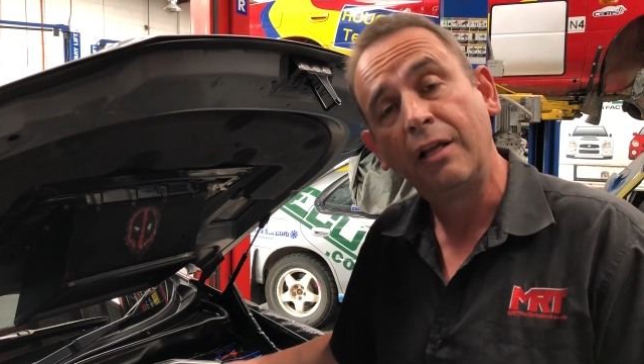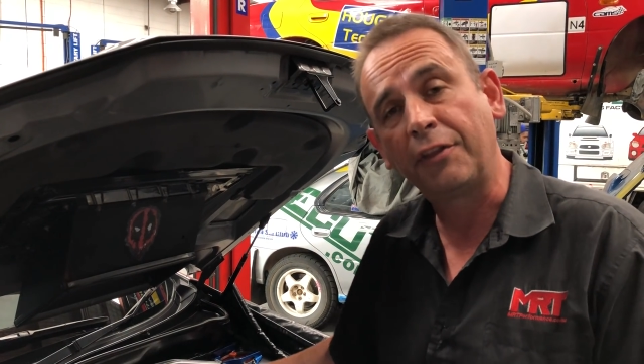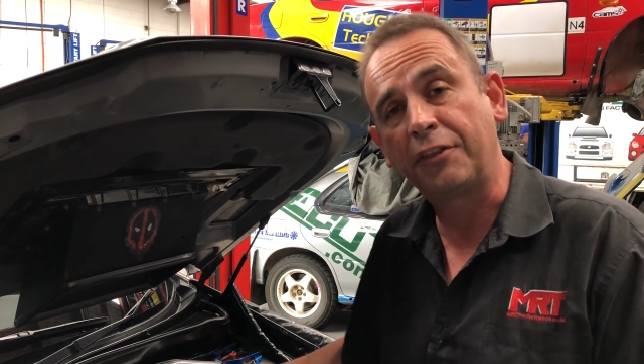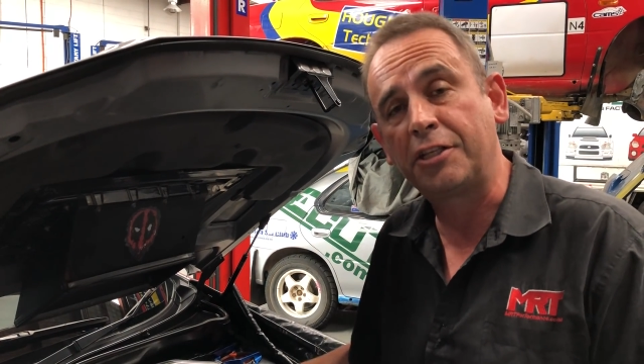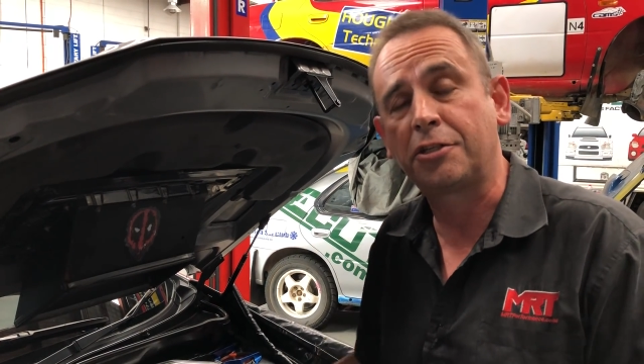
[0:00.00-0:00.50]

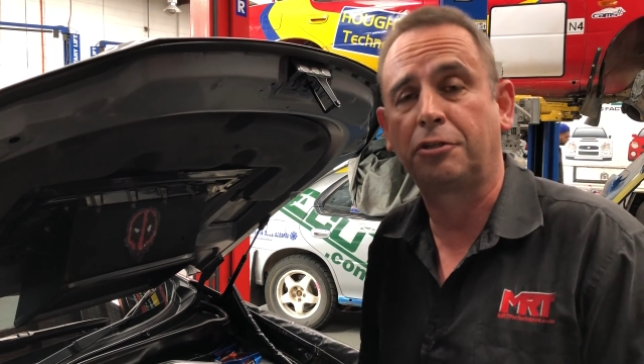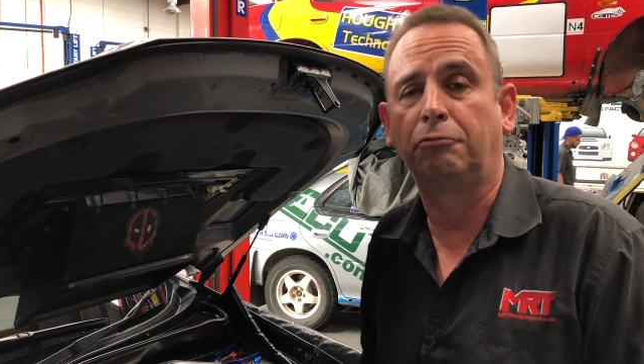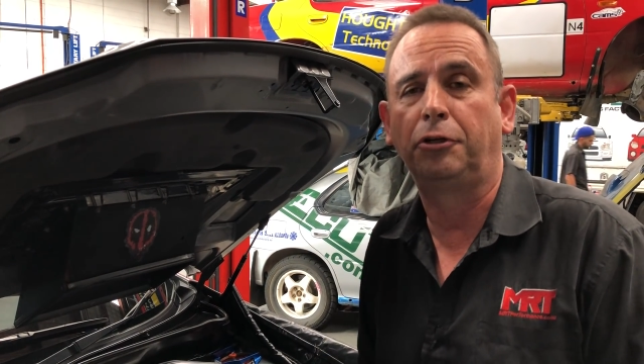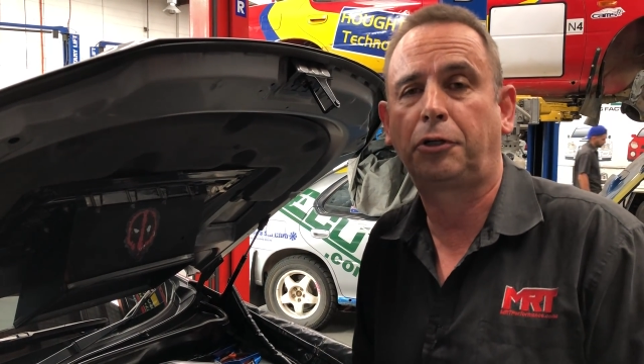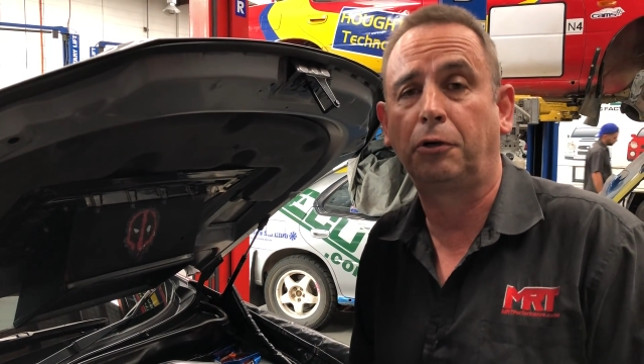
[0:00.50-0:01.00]
that this is the
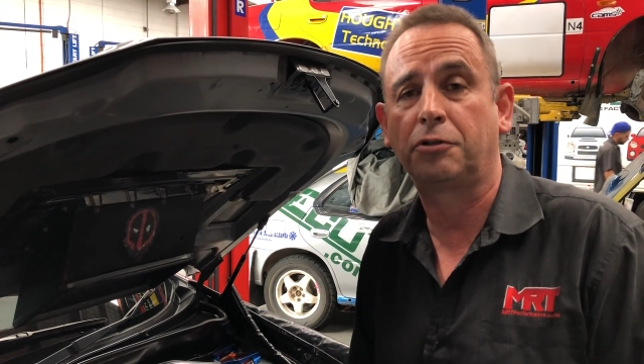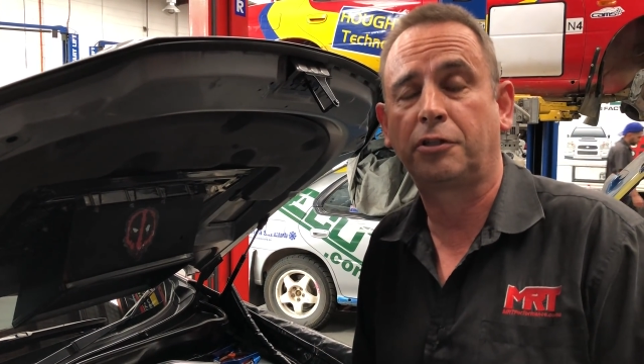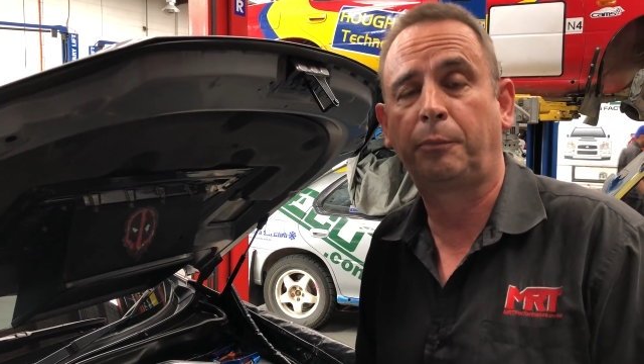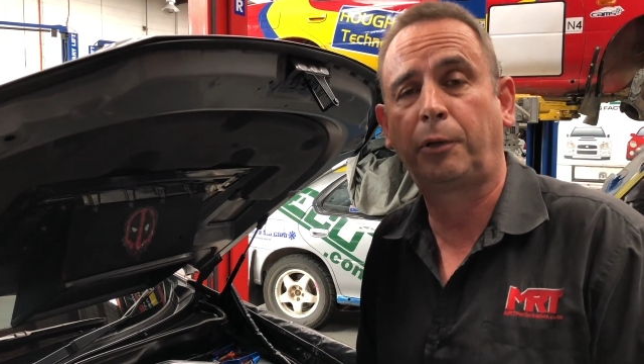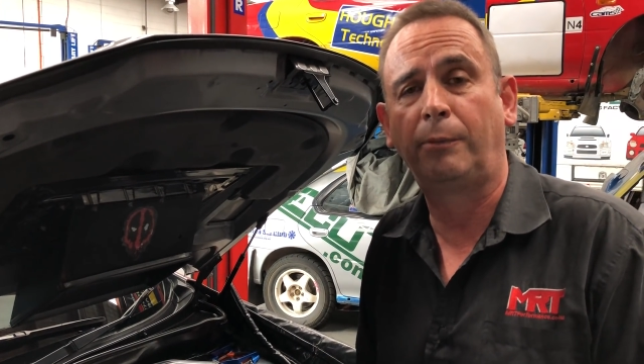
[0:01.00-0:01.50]
root cause
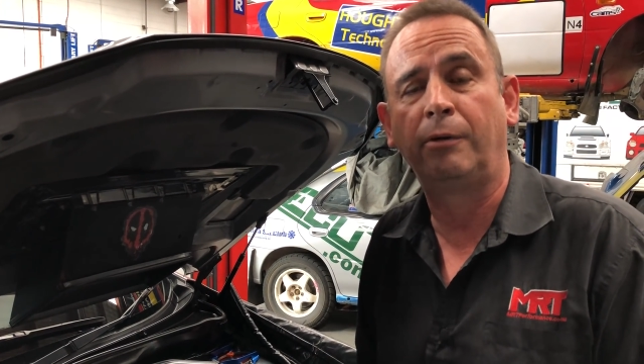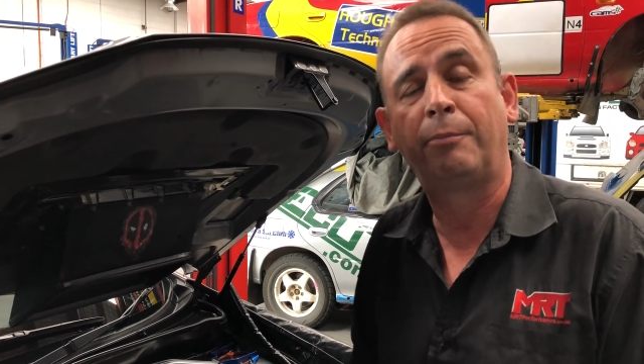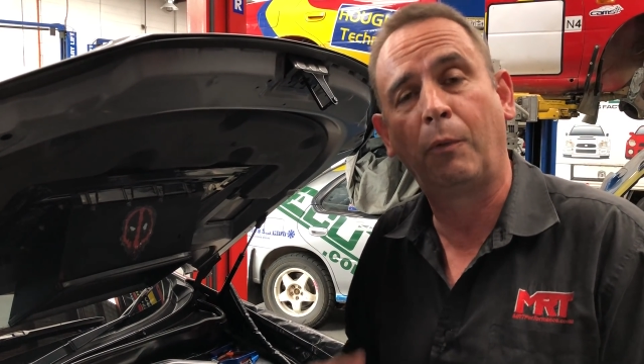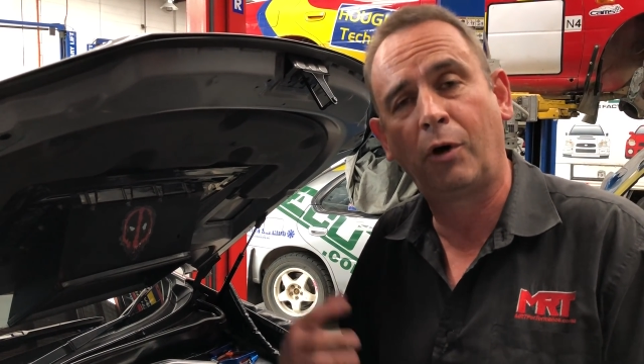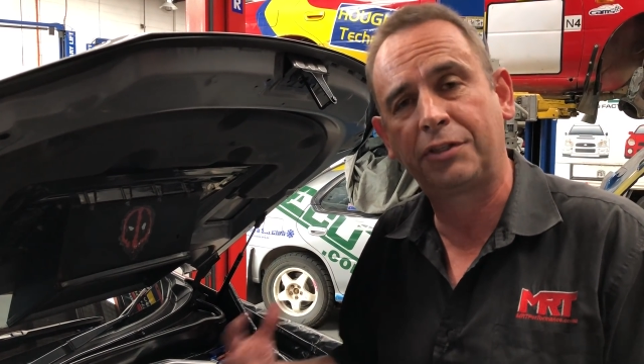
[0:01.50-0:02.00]
of the problem,
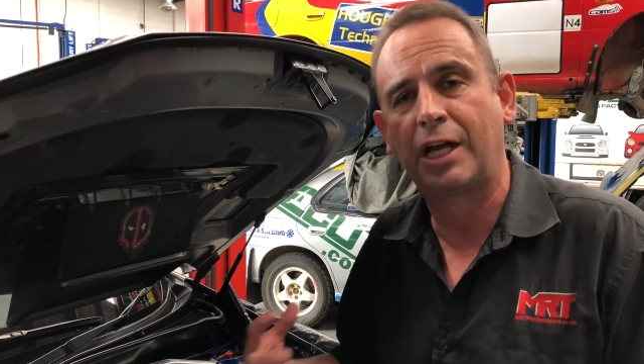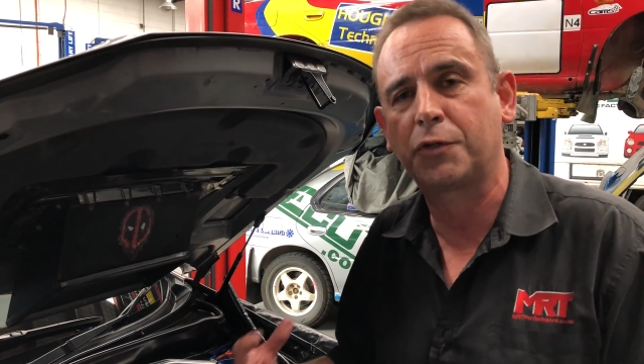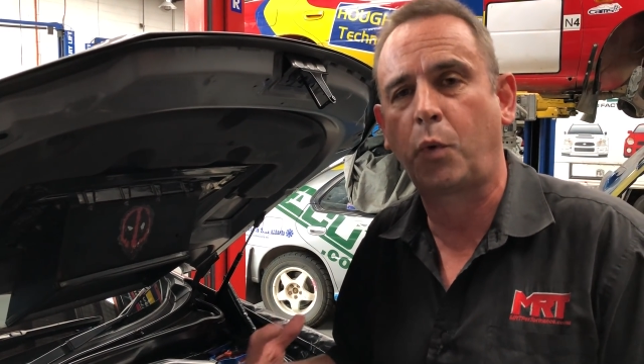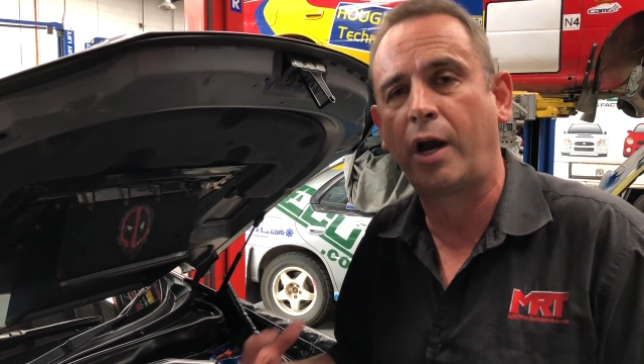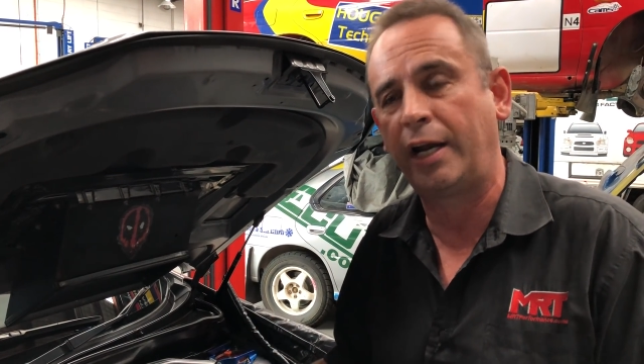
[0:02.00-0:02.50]
but what
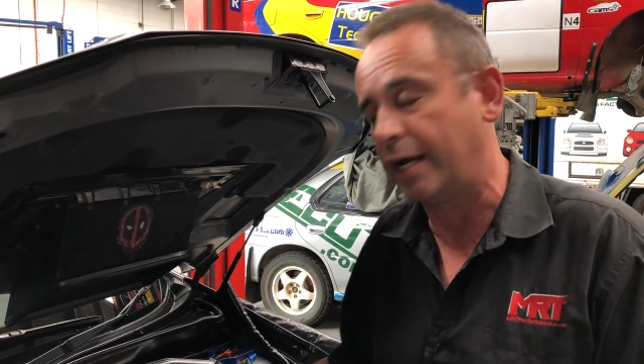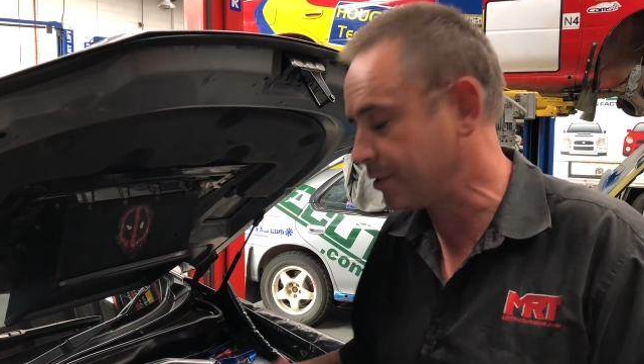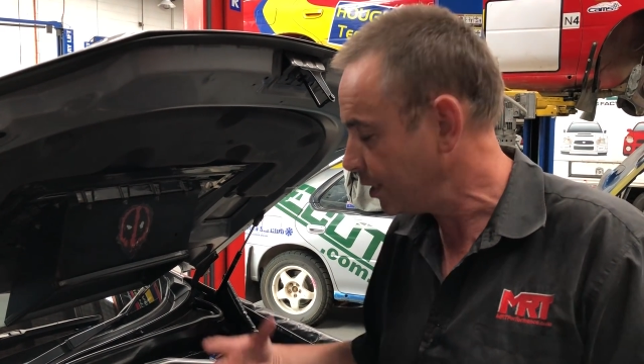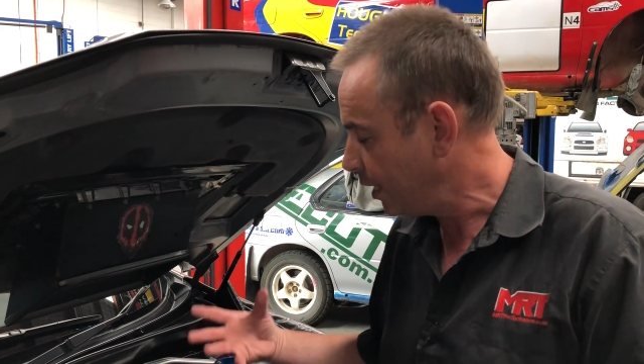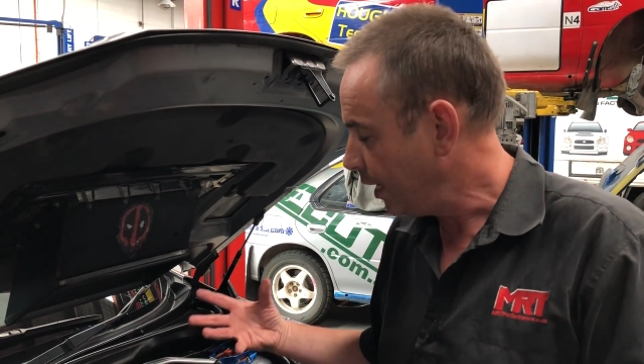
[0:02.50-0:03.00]
does worry us